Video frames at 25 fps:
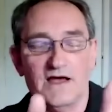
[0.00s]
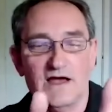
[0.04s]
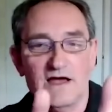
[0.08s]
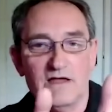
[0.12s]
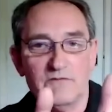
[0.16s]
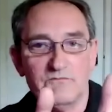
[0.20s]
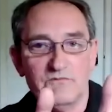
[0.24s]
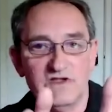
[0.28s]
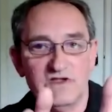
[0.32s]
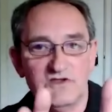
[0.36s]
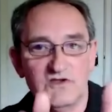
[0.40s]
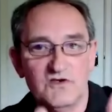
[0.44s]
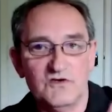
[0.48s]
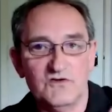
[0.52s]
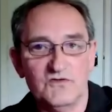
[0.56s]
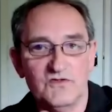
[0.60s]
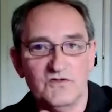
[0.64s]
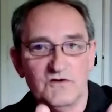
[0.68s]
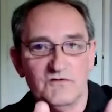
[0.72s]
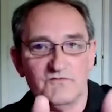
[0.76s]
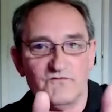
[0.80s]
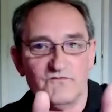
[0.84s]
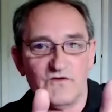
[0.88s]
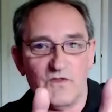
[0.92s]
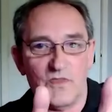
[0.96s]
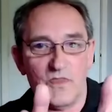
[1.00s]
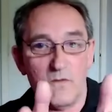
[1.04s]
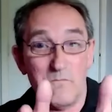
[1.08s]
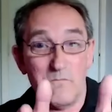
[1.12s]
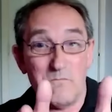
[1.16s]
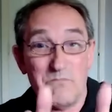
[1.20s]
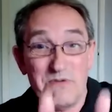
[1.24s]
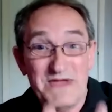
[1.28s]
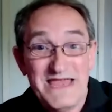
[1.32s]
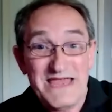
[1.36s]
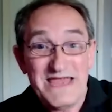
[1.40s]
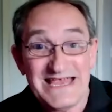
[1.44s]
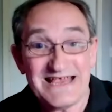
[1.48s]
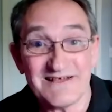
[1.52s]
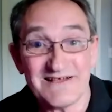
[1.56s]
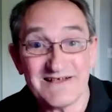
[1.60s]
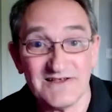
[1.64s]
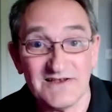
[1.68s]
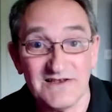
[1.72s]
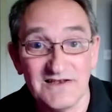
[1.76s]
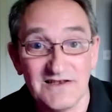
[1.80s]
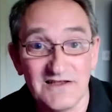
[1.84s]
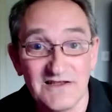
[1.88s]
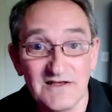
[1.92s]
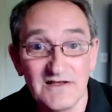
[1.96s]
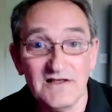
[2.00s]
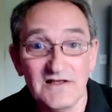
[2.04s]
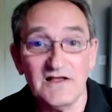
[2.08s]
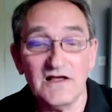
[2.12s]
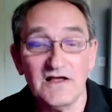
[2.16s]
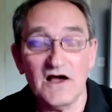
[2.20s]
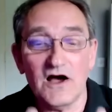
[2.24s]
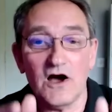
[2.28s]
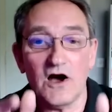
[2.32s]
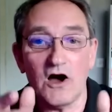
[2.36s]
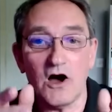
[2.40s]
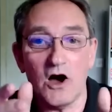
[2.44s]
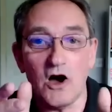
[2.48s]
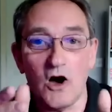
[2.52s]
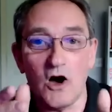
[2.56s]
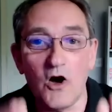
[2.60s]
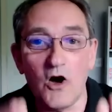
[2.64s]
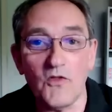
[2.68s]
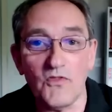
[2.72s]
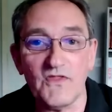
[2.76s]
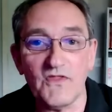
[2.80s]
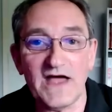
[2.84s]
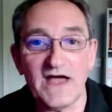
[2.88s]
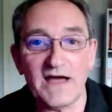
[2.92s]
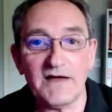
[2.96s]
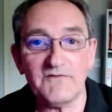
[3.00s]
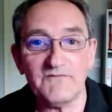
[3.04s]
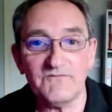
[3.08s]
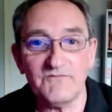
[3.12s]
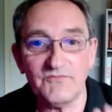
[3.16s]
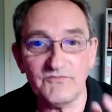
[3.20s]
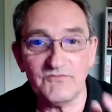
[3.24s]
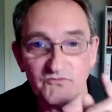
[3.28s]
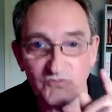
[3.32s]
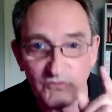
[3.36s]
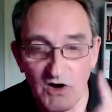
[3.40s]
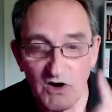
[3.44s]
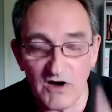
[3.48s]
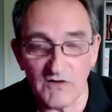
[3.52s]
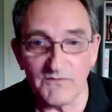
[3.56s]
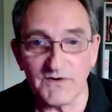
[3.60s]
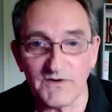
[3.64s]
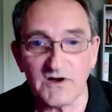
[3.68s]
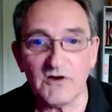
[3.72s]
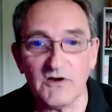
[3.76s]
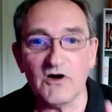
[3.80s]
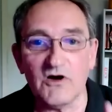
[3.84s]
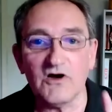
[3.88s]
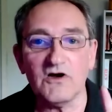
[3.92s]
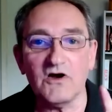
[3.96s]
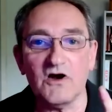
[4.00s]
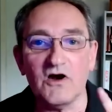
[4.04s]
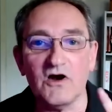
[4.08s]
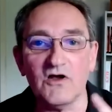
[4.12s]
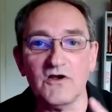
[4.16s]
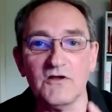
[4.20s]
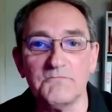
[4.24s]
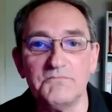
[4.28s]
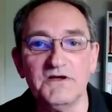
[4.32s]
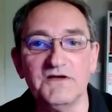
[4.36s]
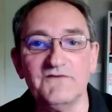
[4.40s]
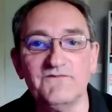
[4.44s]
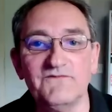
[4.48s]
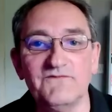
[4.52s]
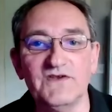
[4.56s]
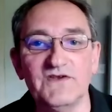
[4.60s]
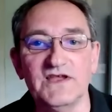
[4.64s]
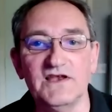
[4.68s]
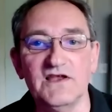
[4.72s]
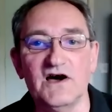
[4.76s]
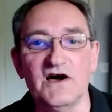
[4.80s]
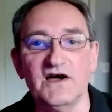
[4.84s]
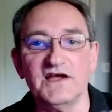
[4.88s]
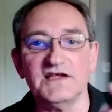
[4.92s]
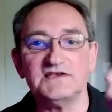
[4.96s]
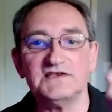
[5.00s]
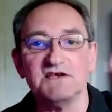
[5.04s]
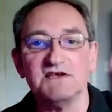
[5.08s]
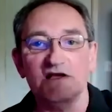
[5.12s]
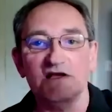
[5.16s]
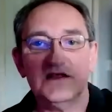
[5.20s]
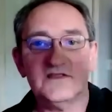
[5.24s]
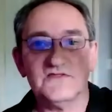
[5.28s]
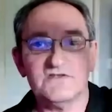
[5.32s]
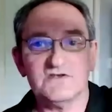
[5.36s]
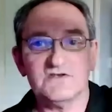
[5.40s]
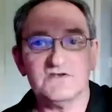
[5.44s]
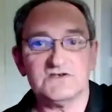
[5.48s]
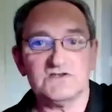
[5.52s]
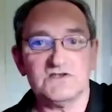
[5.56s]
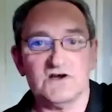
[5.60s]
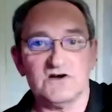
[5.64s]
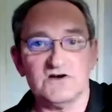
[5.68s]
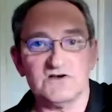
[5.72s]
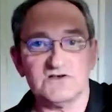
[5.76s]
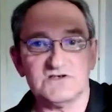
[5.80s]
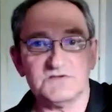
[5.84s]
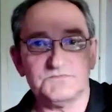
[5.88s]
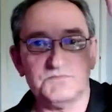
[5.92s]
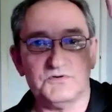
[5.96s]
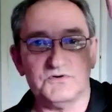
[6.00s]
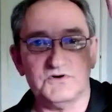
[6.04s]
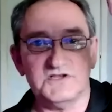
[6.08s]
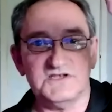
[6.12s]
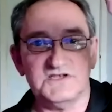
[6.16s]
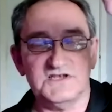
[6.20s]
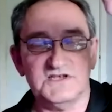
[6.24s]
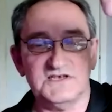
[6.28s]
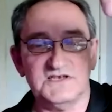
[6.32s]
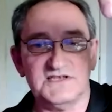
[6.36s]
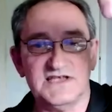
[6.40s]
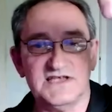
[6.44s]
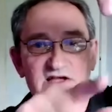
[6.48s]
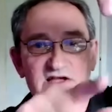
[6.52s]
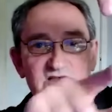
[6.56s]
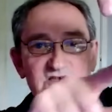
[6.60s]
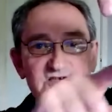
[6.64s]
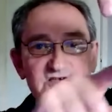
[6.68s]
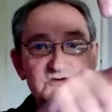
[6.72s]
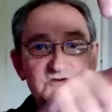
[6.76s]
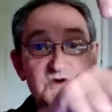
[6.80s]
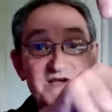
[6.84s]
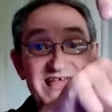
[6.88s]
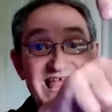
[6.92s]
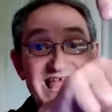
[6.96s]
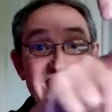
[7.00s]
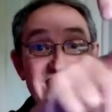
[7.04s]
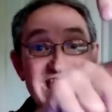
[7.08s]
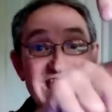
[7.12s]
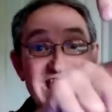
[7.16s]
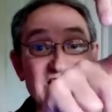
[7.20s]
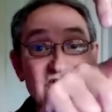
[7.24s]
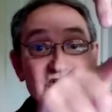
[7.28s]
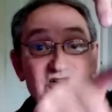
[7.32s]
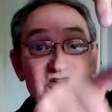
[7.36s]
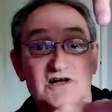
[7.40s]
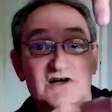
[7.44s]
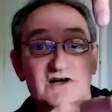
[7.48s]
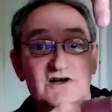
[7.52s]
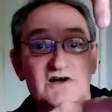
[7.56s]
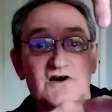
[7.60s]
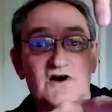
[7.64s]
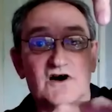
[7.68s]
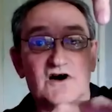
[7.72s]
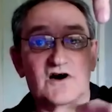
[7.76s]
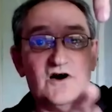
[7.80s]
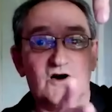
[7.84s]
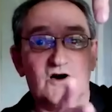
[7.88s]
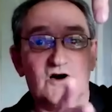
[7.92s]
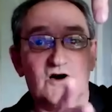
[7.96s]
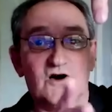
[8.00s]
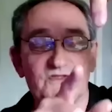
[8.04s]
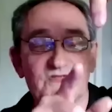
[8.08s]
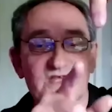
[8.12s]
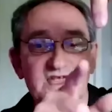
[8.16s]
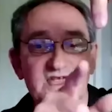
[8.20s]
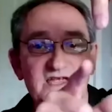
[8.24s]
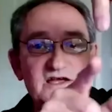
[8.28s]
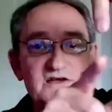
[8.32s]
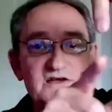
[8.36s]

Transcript: and we knew that from the beacon on that 12 o'clock on Epiphany night, the stars pointed down to a hill on the